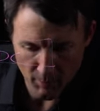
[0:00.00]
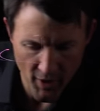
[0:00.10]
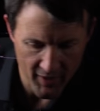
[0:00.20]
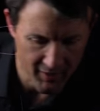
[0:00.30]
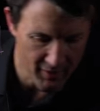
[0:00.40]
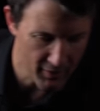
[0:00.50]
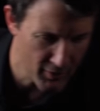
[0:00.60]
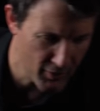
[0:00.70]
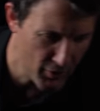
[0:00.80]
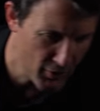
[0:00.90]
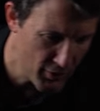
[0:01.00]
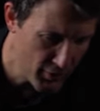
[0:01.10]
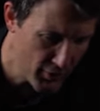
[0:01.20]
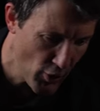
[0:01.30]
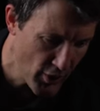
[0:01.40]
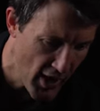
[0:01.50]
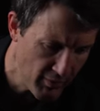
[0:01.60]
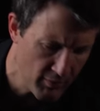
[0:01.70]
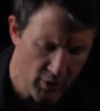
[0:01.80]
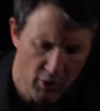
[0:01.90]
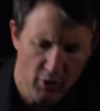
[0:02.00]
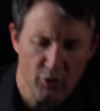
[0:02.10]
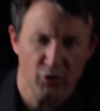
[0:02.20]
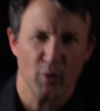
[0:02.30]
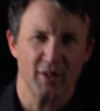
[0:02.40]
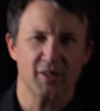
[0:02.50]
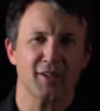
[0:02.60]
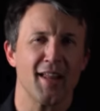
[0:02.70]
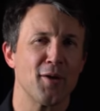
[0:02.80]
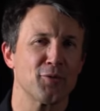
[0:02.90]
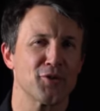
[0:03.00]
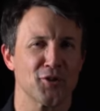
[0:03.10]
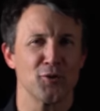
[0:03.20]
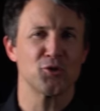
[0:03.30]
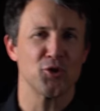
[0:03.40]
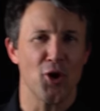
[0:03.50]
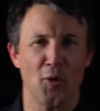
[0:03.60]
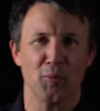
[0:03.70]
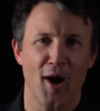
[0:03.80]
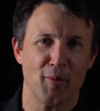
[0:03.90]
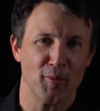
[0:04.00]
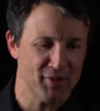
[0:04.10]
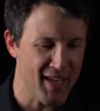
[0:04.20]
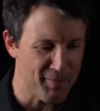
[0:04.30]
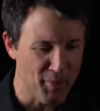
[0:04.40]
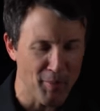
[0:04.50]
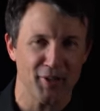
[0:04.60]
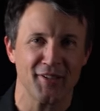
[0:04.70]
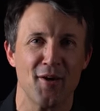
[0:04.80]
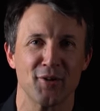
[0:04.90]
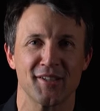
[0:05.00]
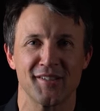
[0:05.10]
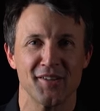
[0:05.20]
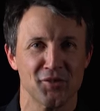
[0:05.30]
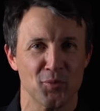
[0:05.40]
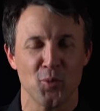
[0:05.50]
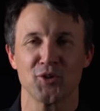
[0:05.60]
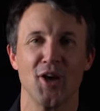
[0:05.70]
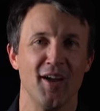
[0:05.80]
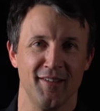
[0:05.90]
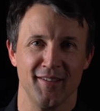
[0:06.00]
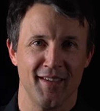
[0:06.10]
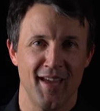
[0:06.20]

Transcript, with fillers: But, okay, so is the cloud the solution to all problems? Hey, public cloud exists, we're done.